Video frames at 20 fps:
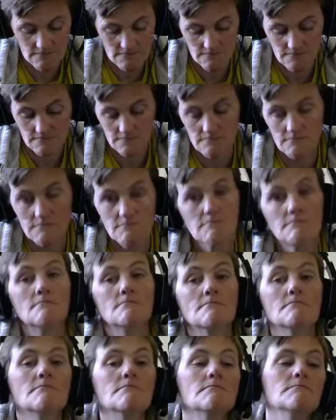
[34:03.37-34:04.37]
From the
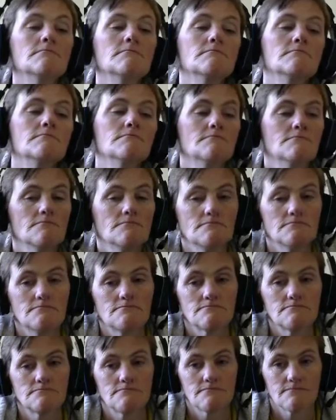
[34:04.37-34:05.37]
Office of
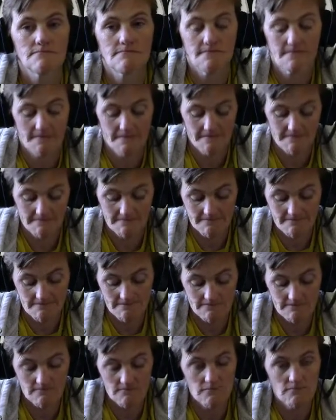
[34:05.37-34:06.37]
Marshal Waits.
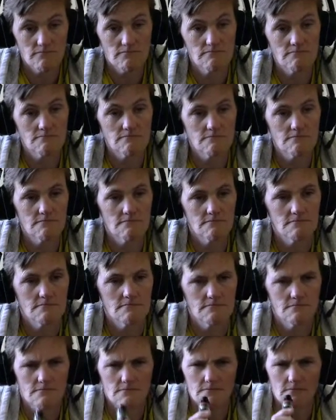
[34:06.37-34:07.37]

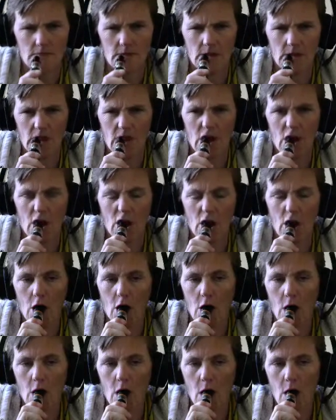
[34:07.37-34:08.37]
So,
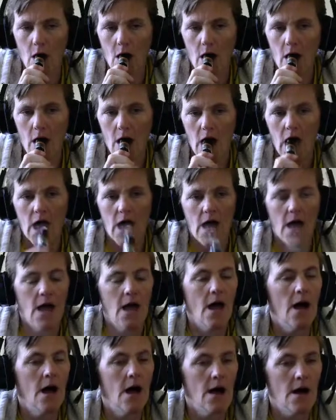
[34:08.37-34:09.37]

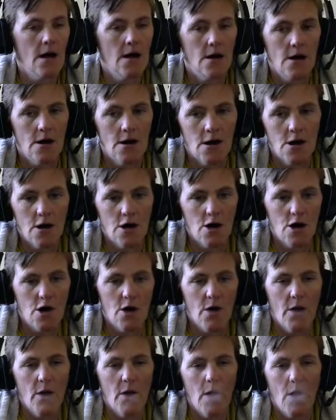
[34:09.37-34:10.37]
what is Apollo?
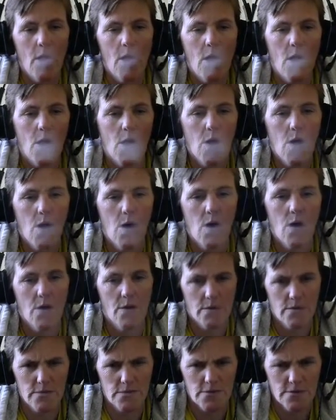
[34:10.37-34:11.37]
Apollo is the
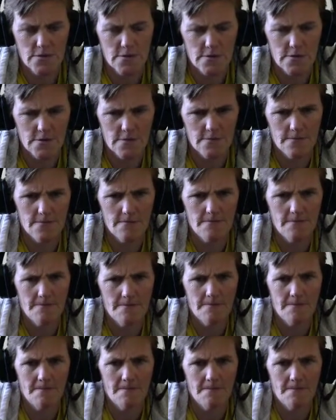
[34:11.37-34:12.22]
central AI.